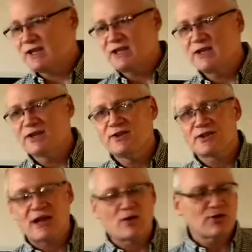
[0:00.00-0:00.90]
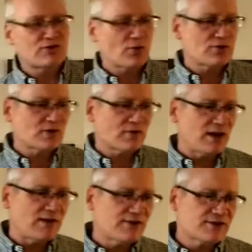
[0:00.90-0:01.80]
He is our source of
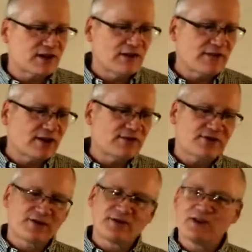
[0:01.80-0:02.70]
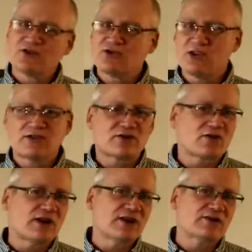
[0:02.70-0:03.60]
life. The significance is this Jesus
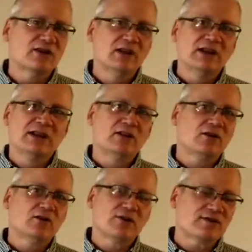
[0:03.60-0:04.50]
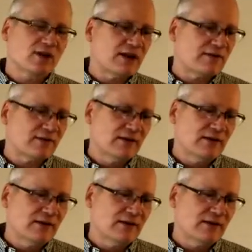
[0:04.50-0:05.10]
Christ, he alone is life.